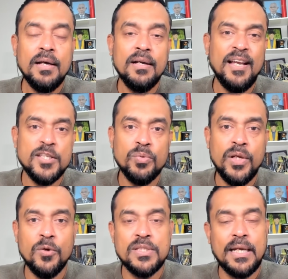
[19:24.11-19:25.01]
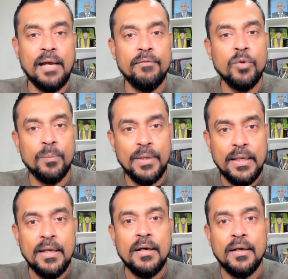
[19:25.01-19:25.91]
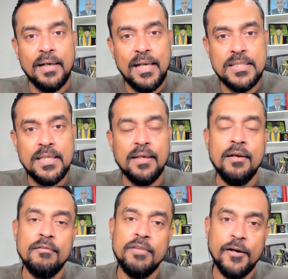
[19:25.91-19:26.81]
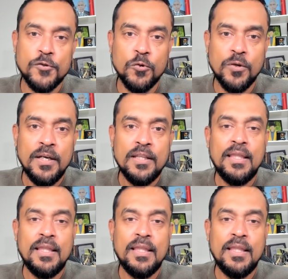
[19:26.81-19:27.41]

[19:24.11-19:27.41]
the next videos that I'm going to be releasing very soon.